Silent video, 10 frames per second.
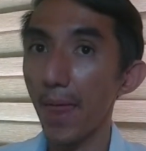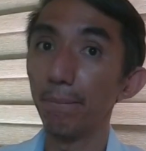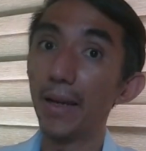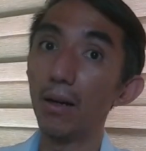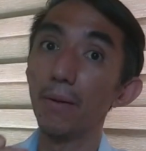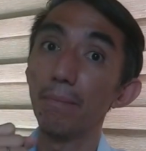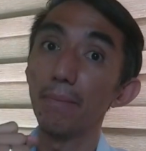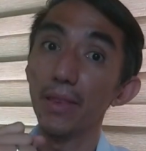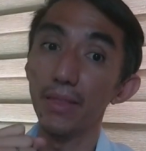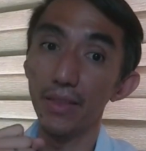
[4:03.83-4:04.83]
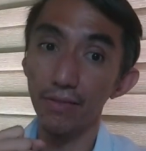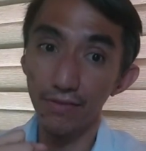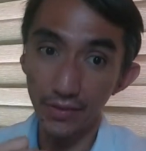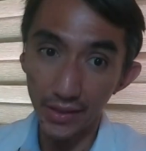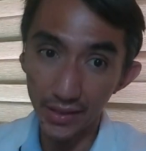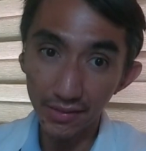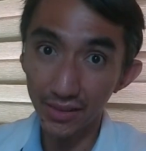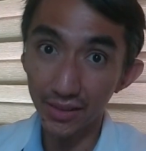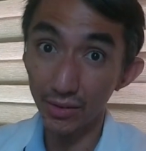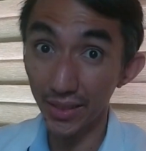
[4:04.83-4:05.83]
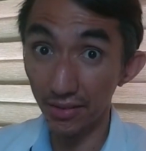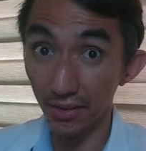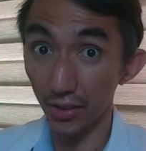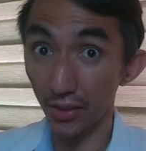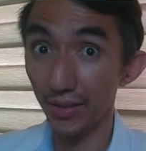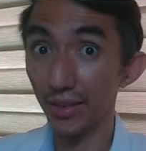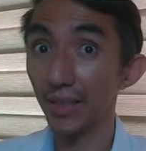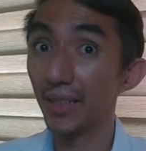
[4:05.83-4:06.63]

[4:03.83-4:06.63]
Now, the first reason